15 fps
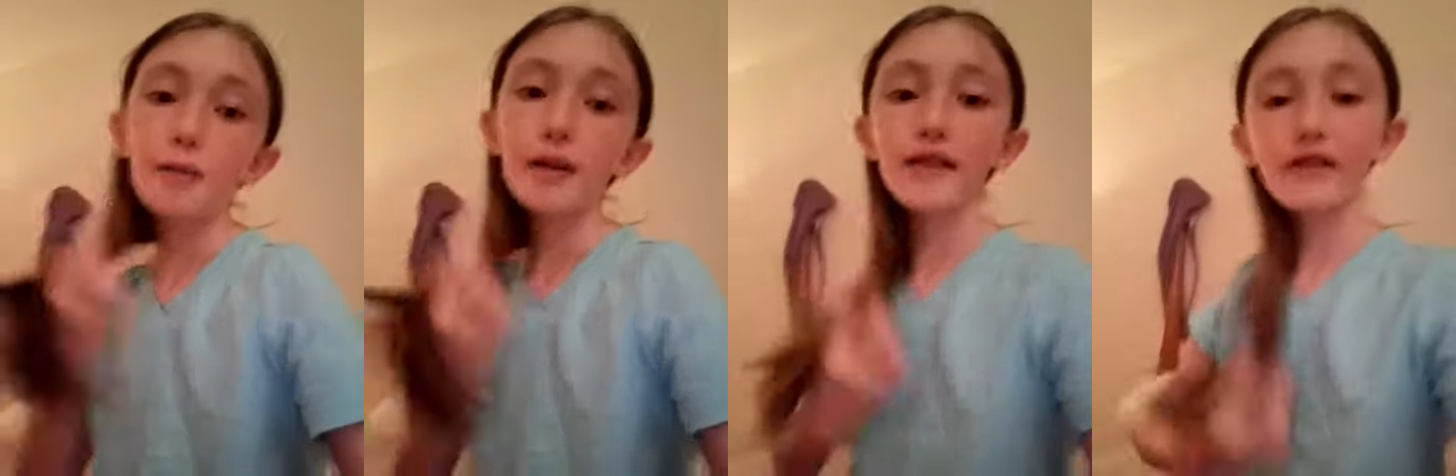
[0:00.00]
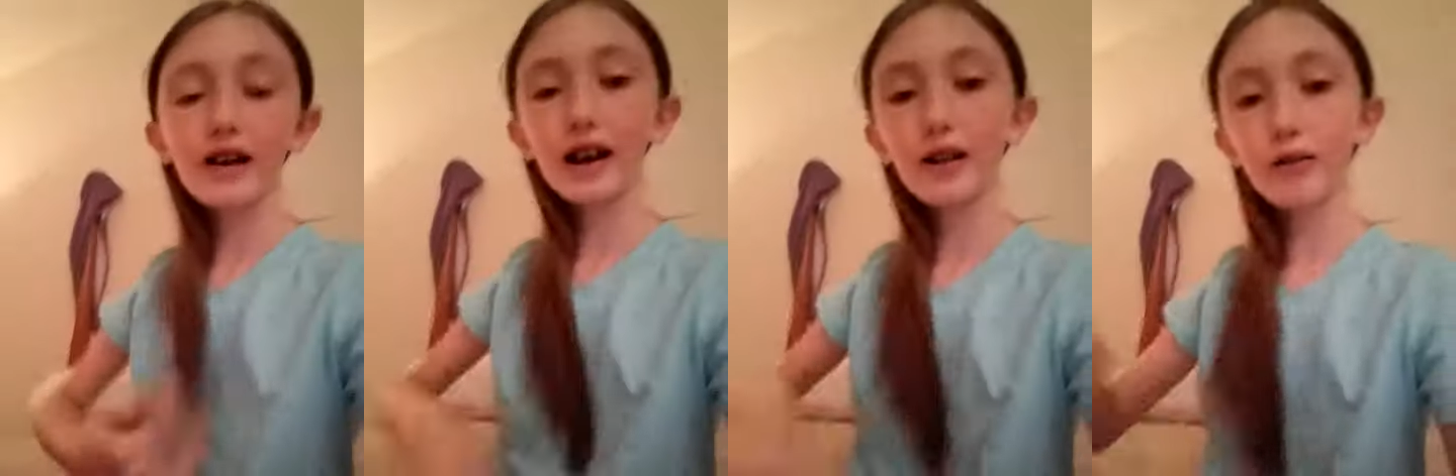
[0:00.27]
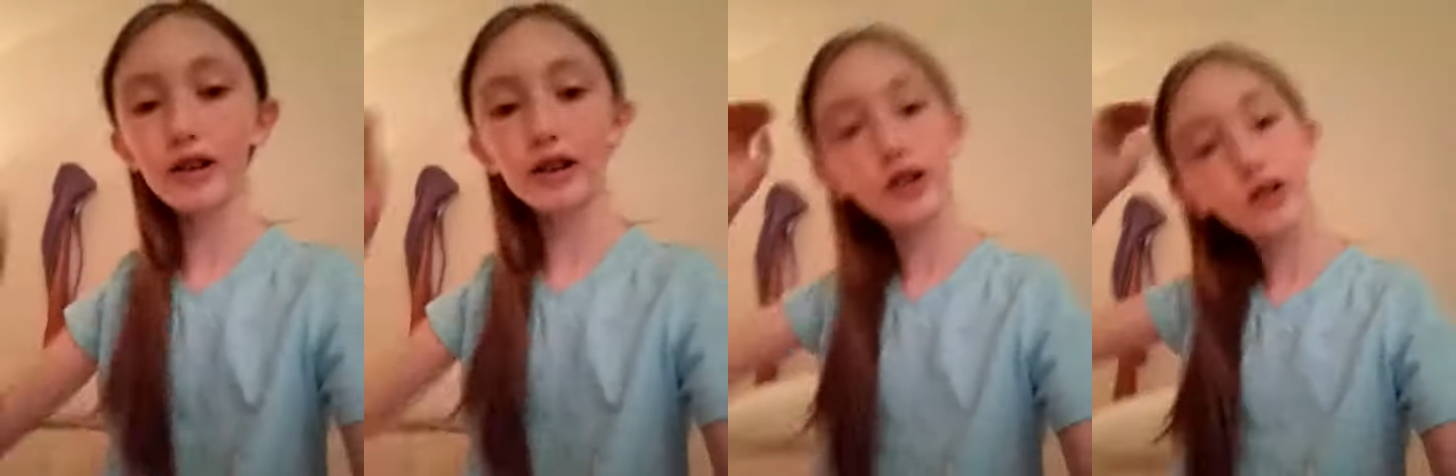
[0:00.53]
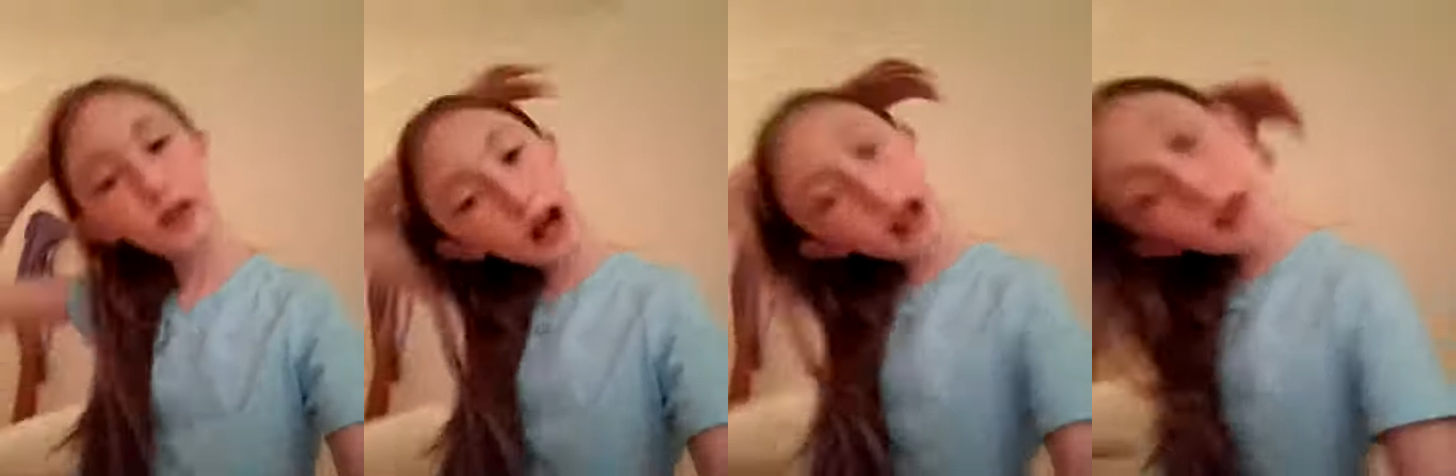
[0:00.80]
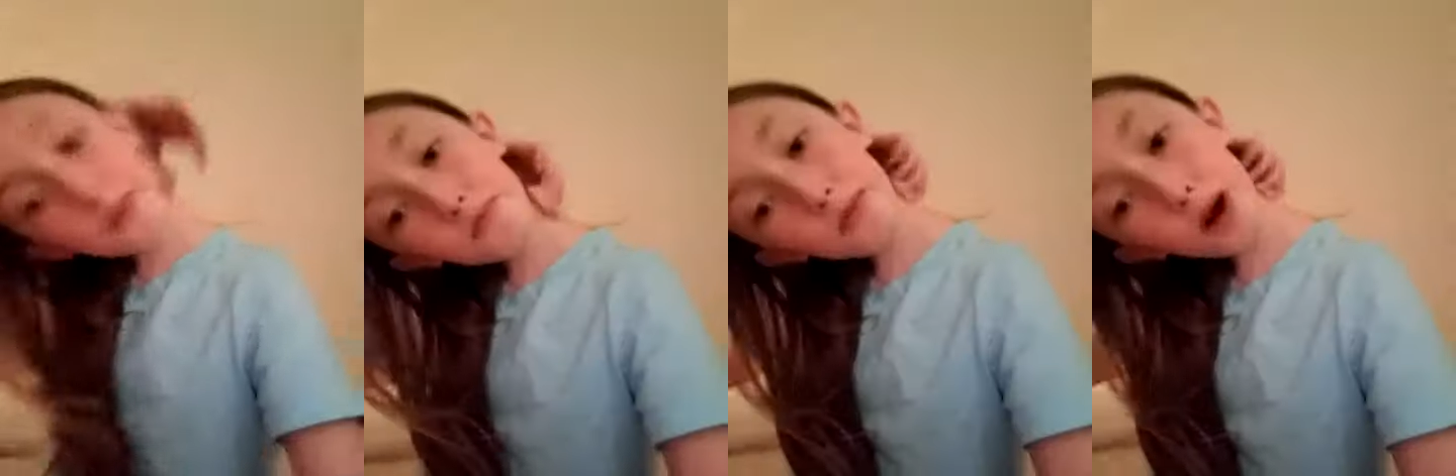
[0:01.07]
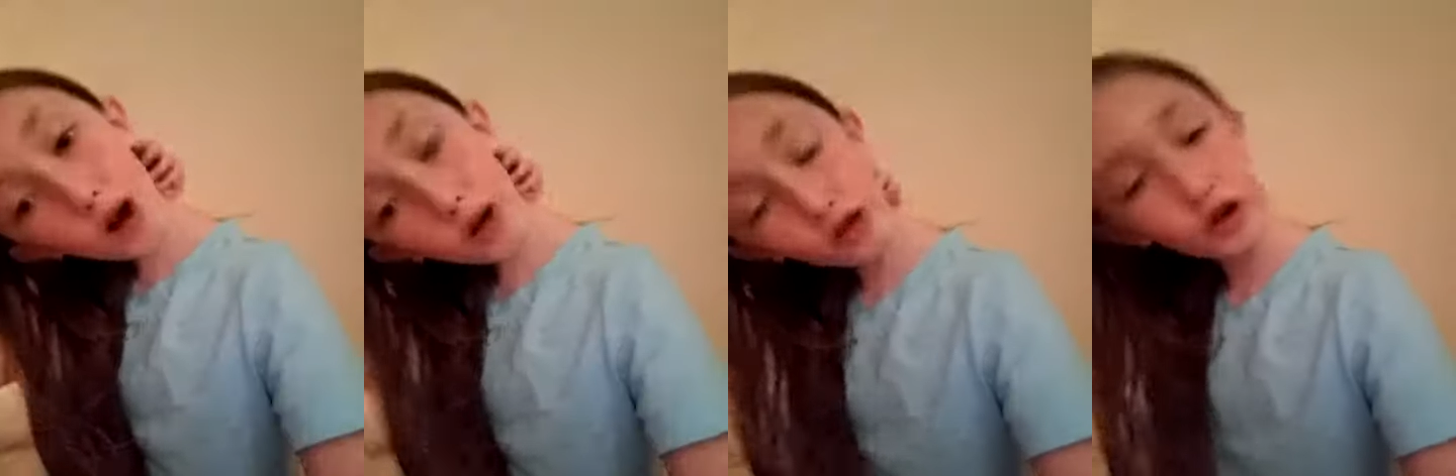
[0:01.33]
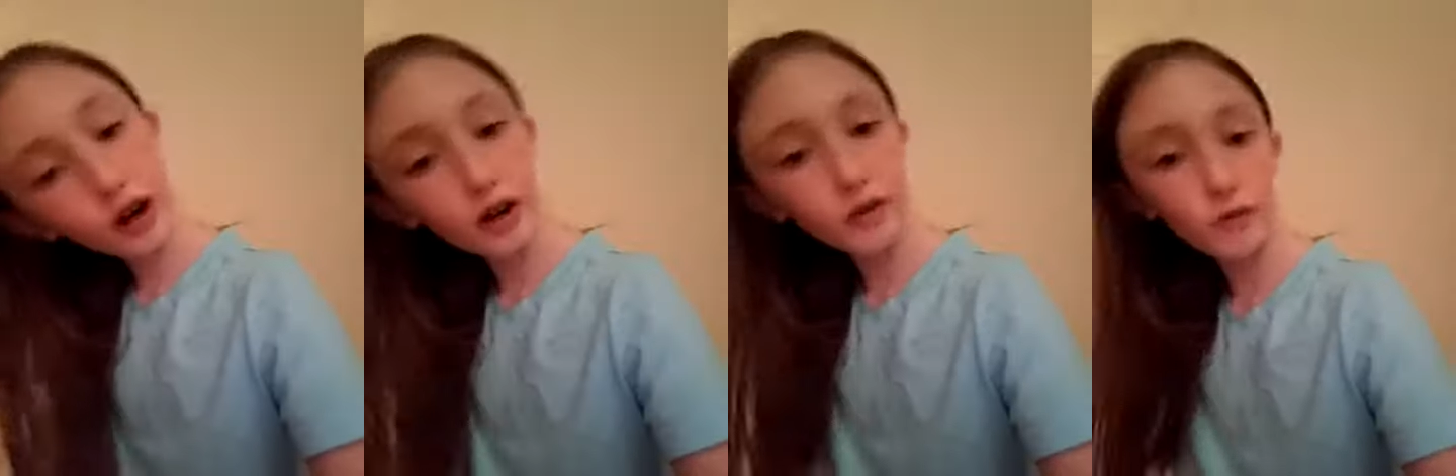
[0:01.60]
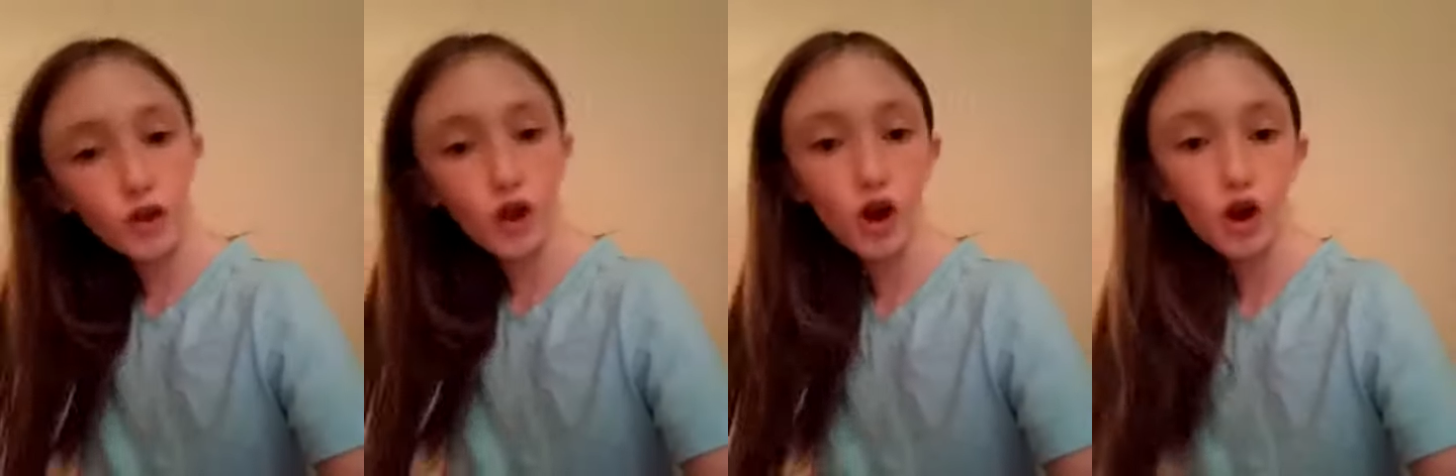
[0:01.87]
If I we do, I'm I'll try to
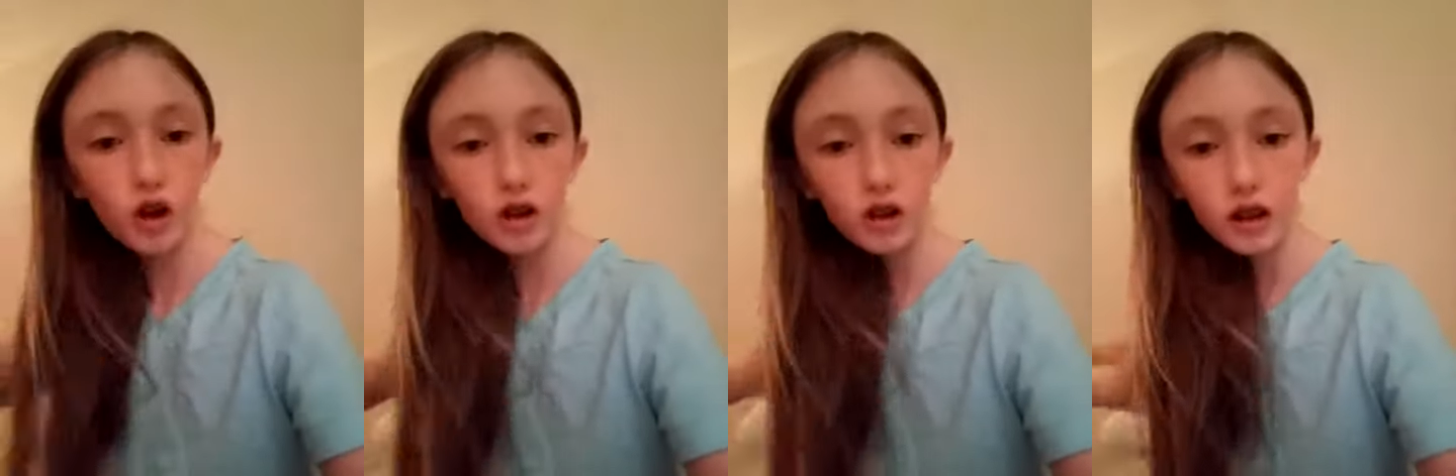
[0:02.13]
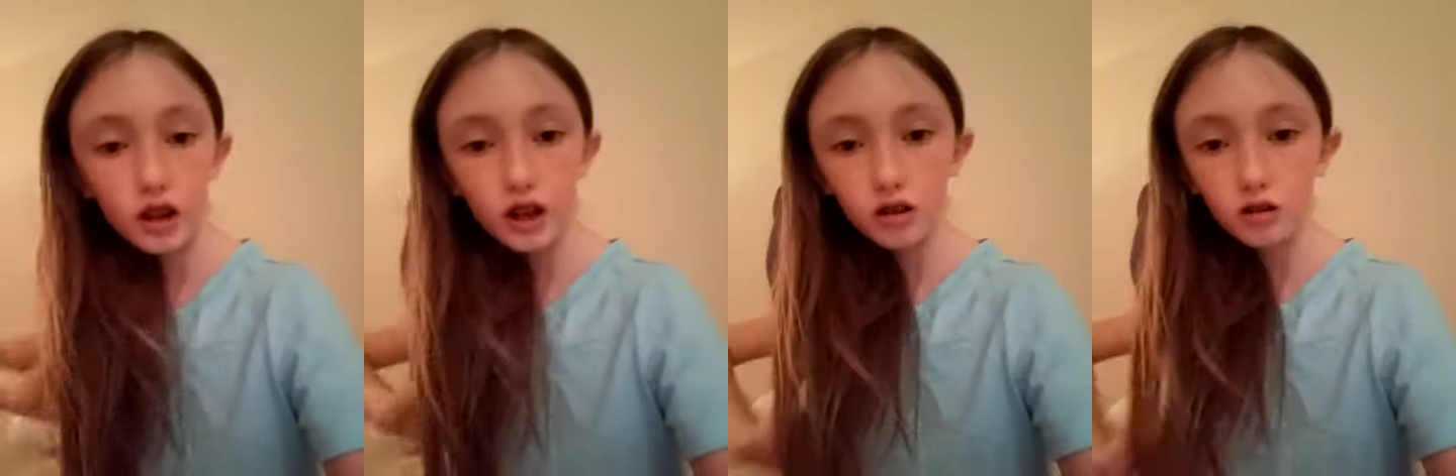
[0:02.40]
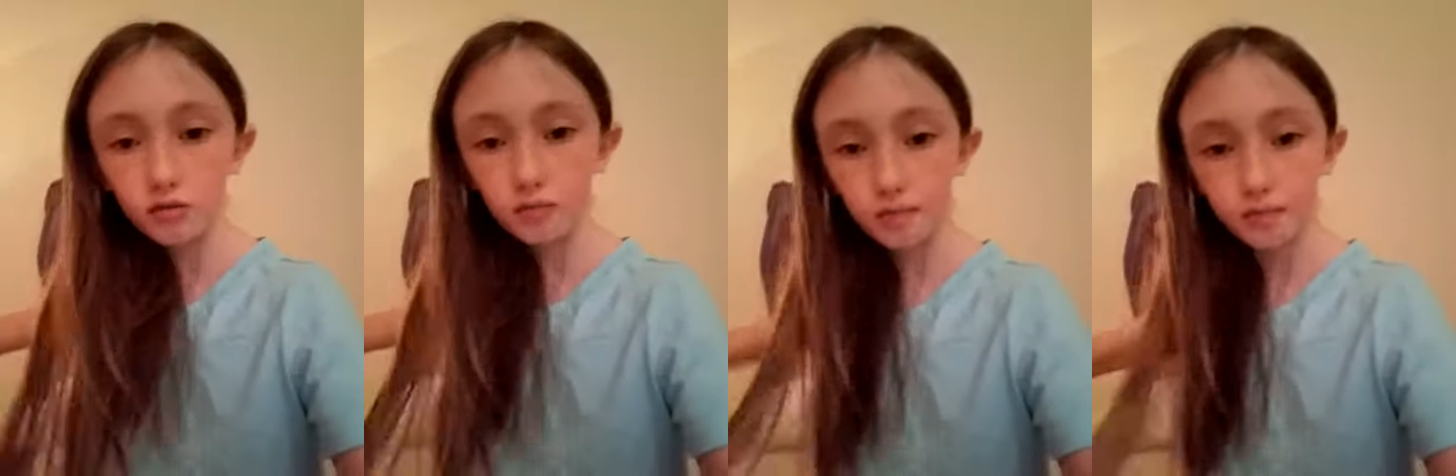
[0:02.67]
vlog there.